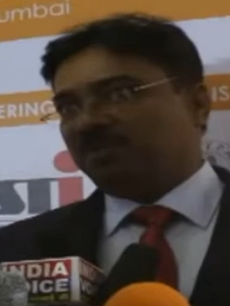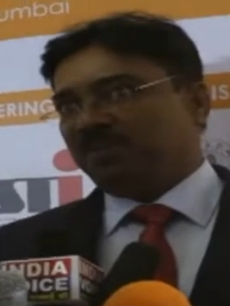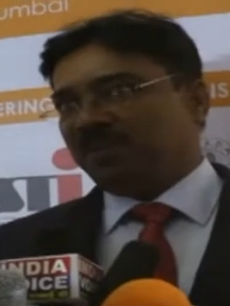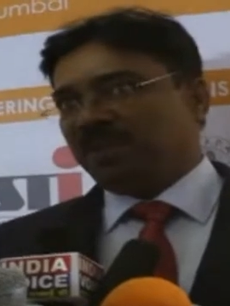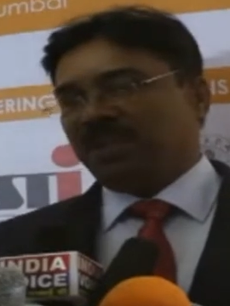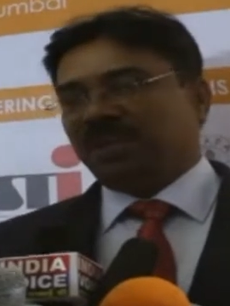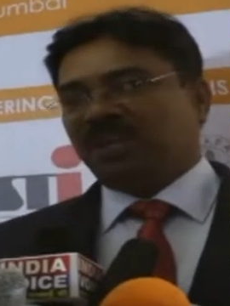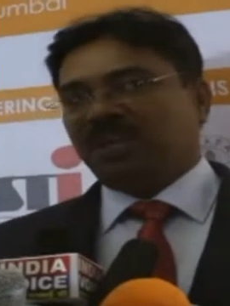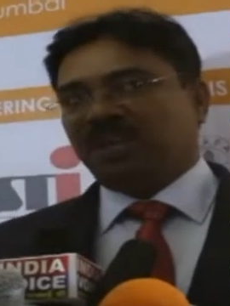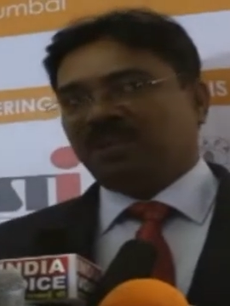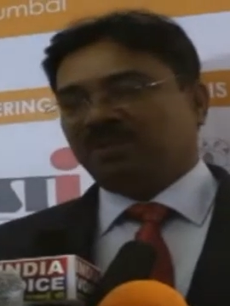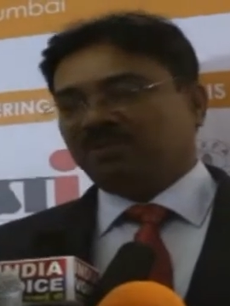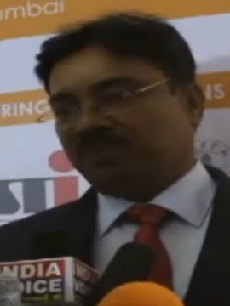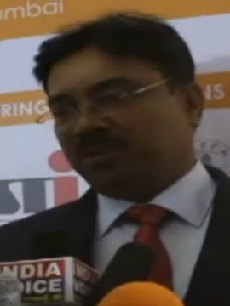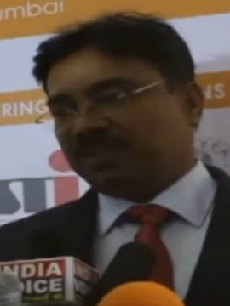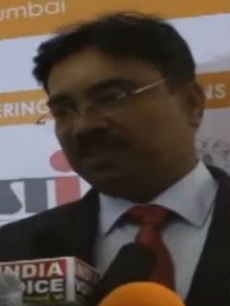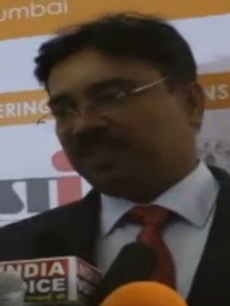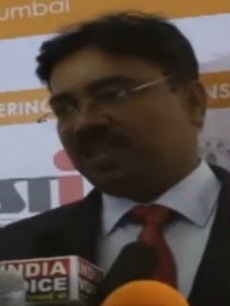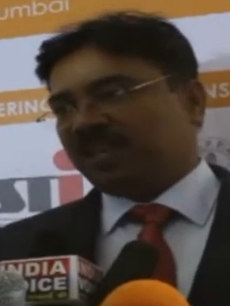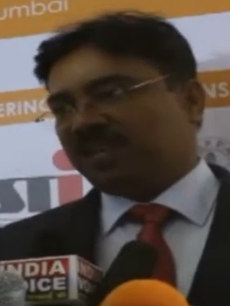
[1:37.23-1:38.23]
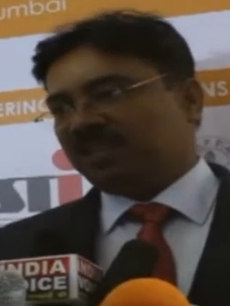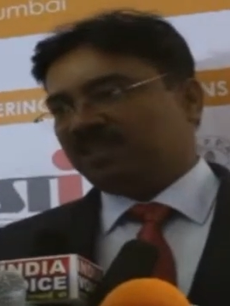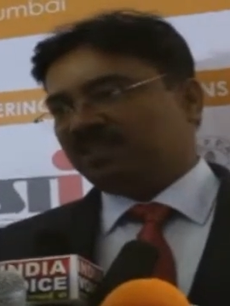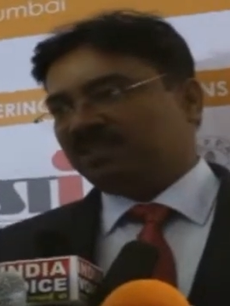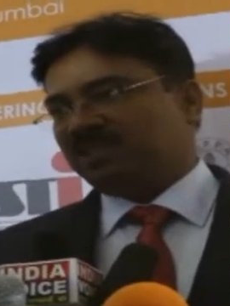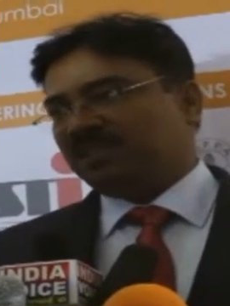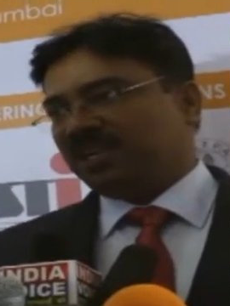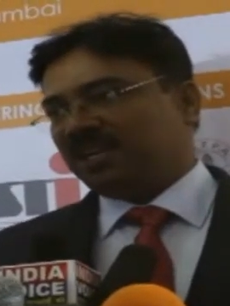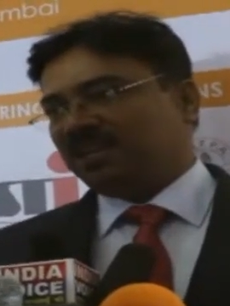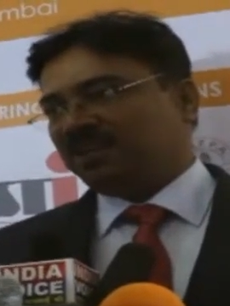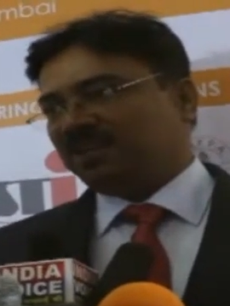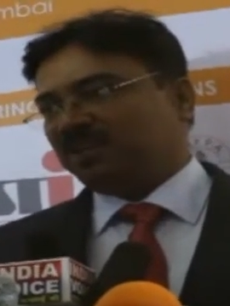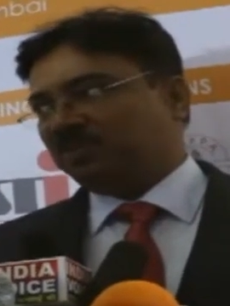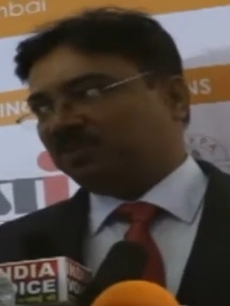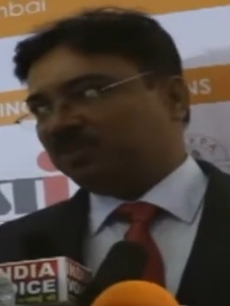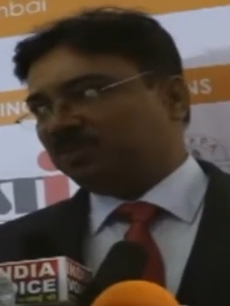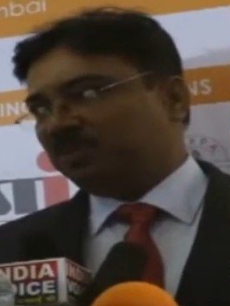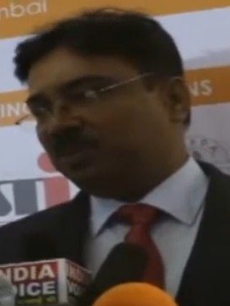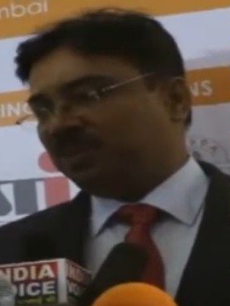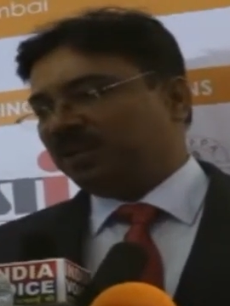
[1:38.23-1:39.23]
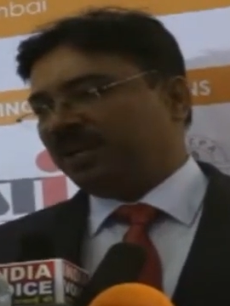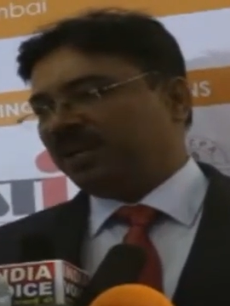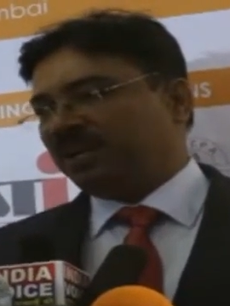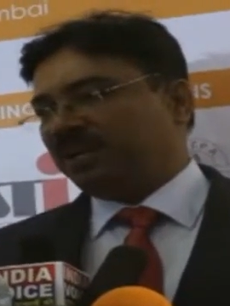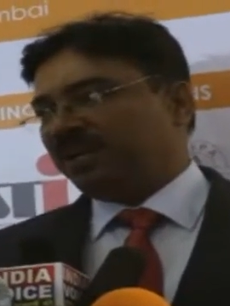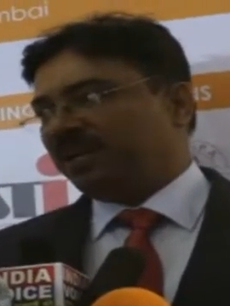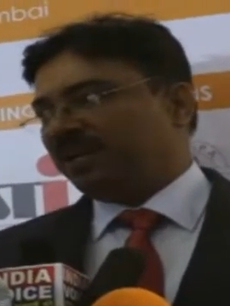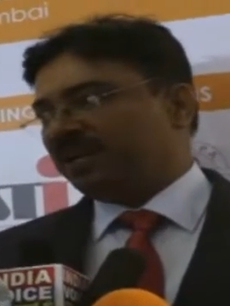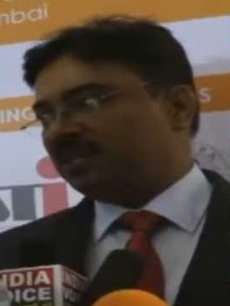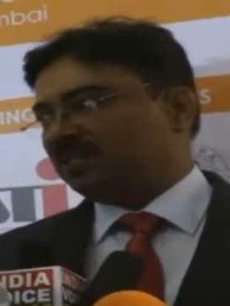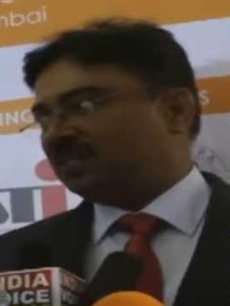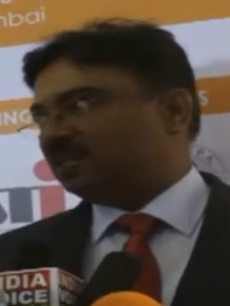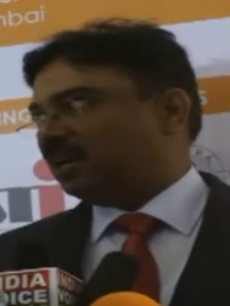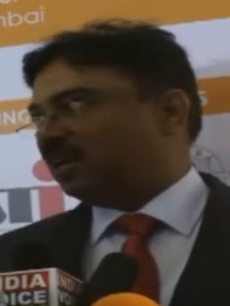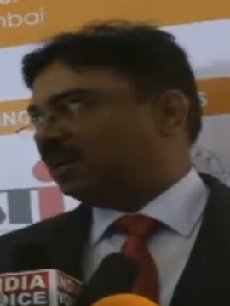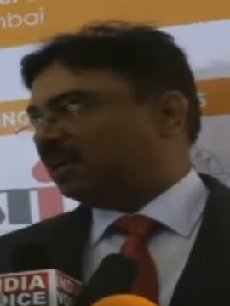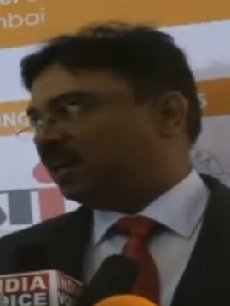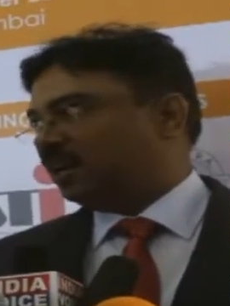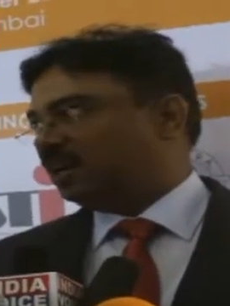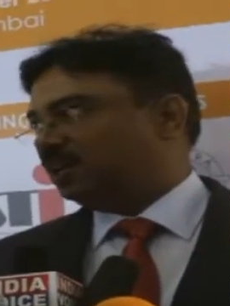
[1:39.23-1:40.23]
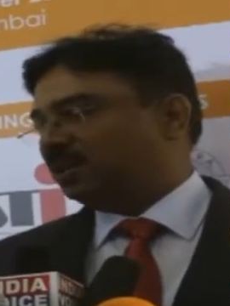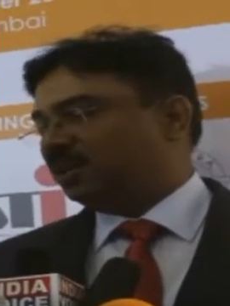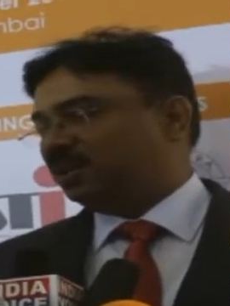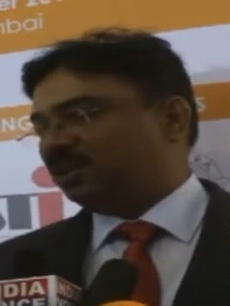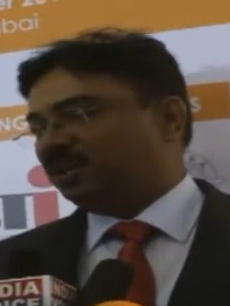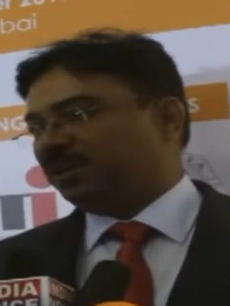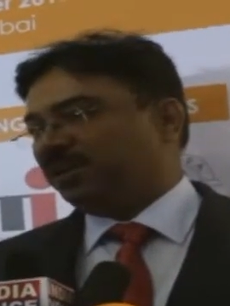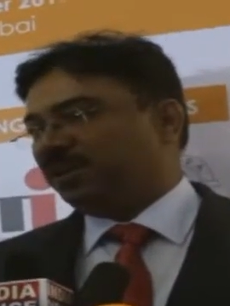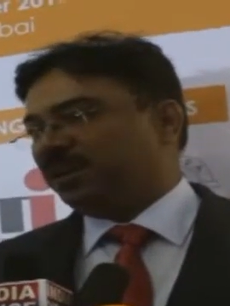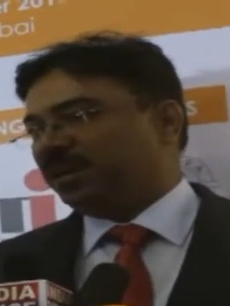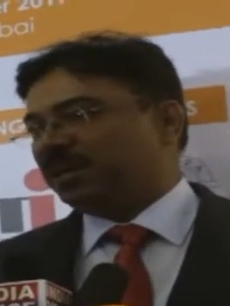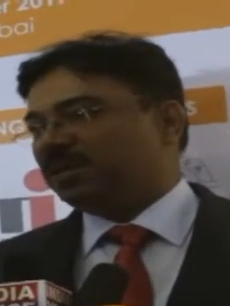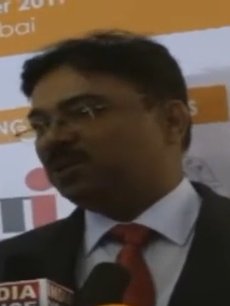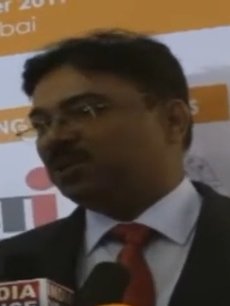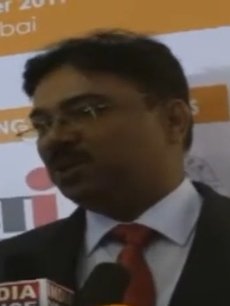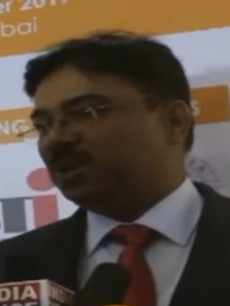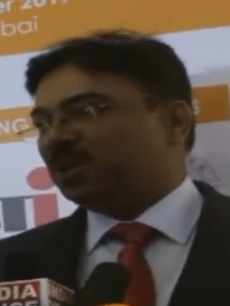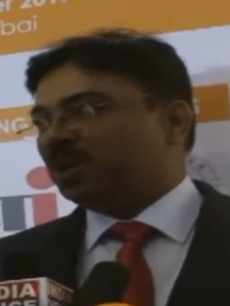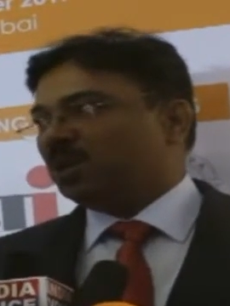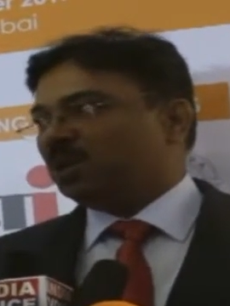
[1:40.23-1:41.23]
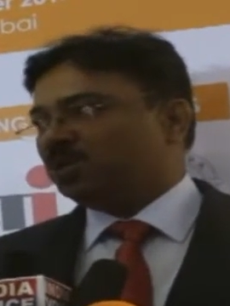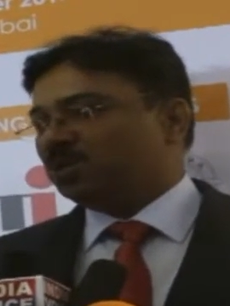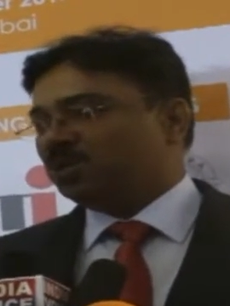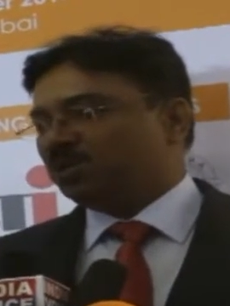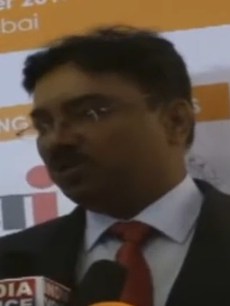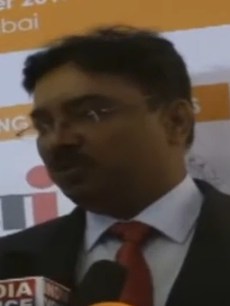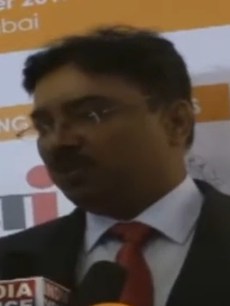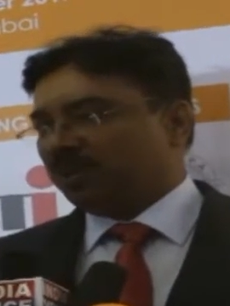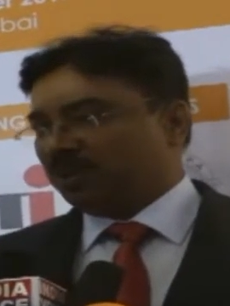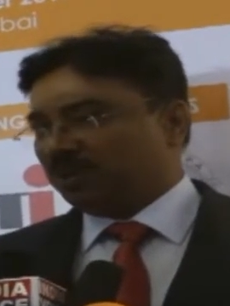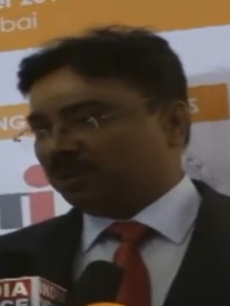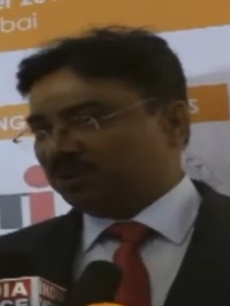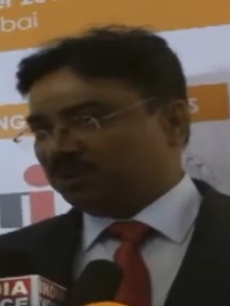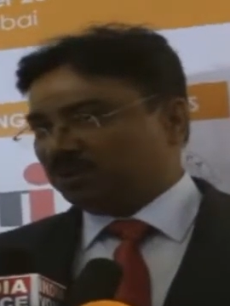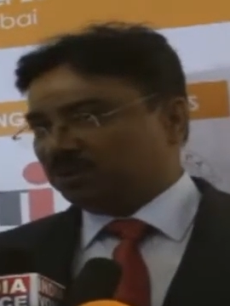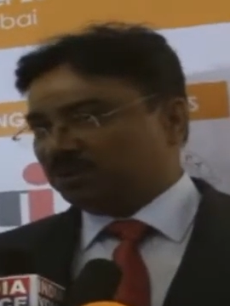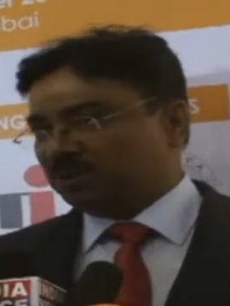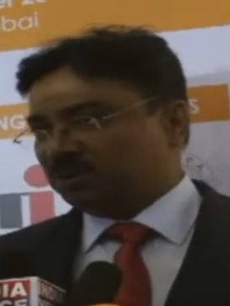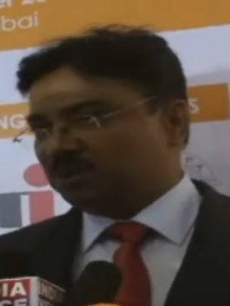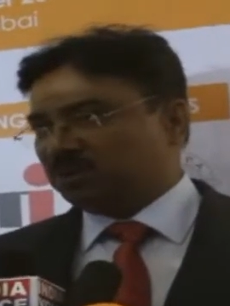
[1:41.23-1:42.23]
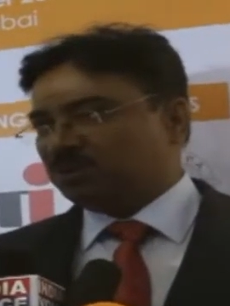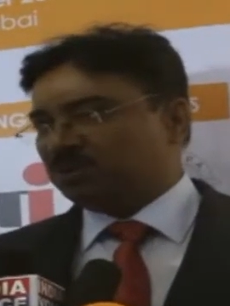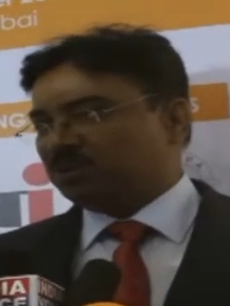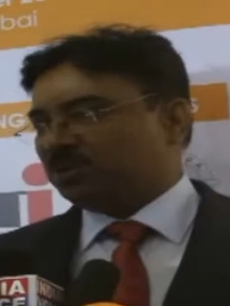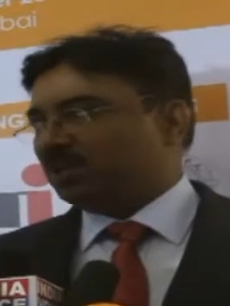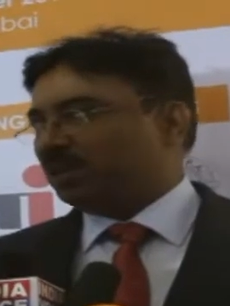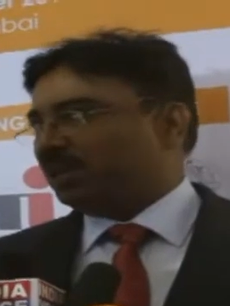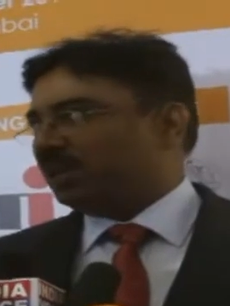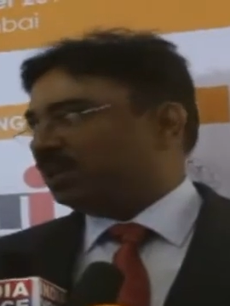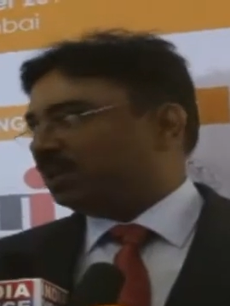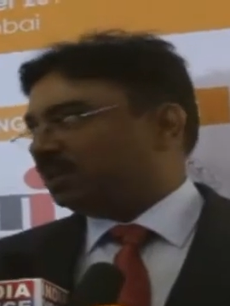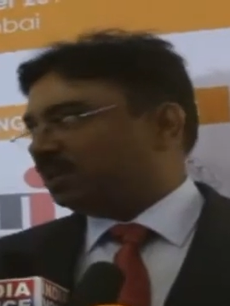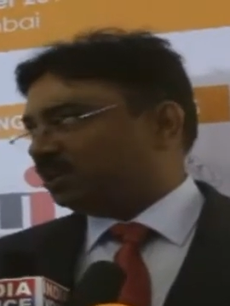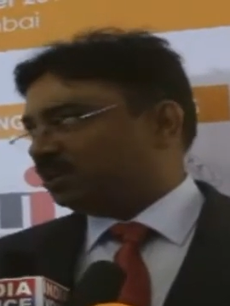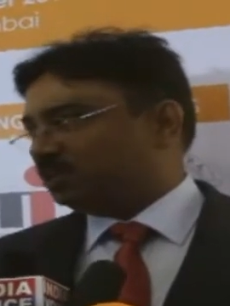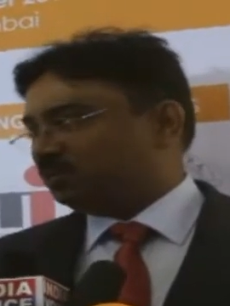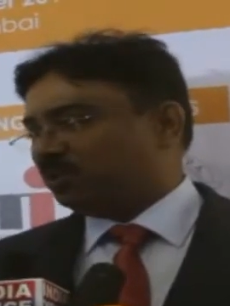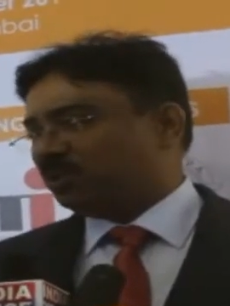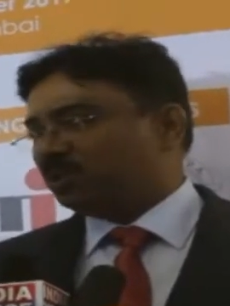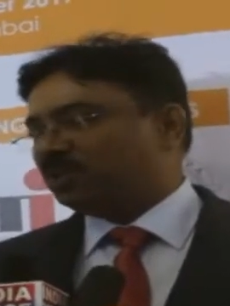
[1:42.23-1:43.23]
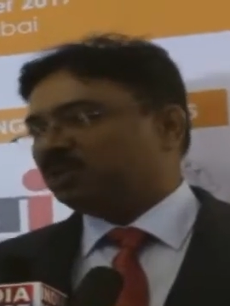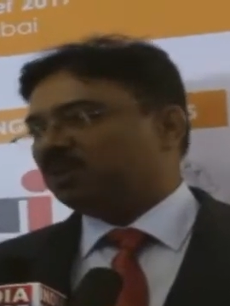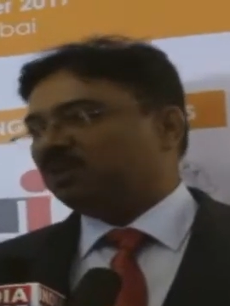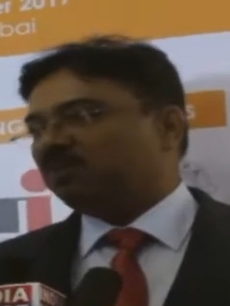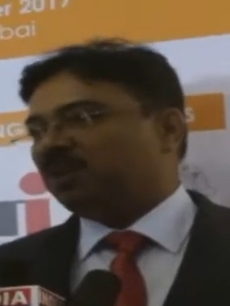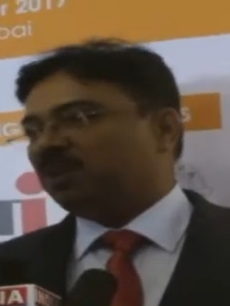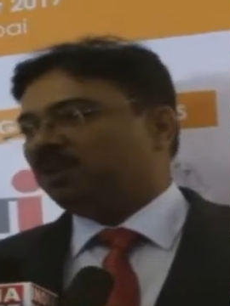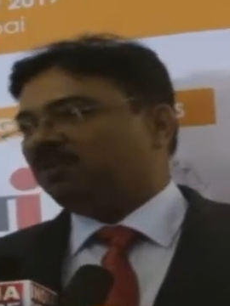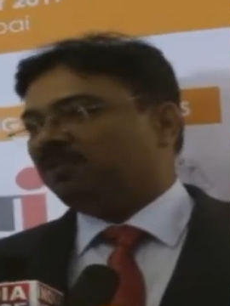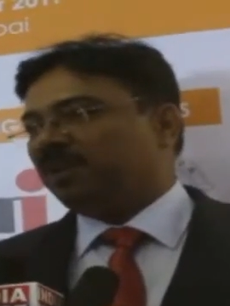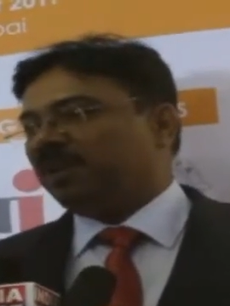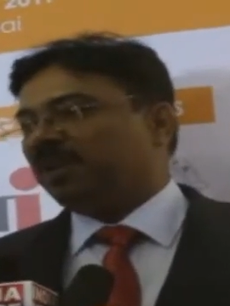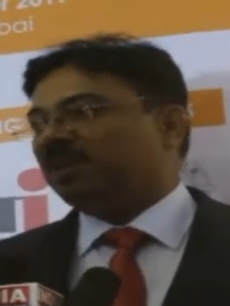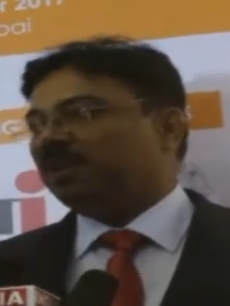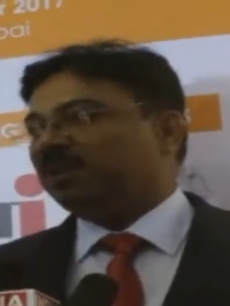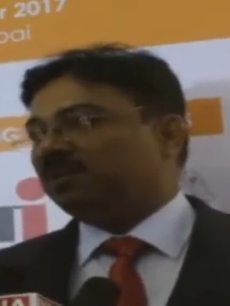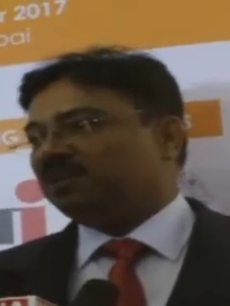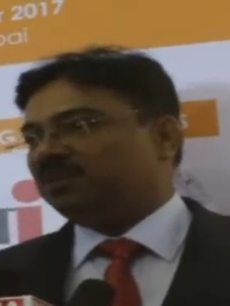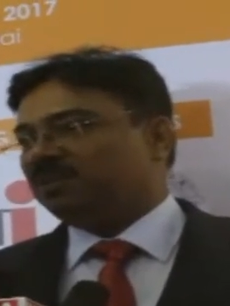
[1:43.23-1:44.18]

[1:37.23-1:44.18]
We emphasize that food ingredients and health ingredients should be used in a responsible way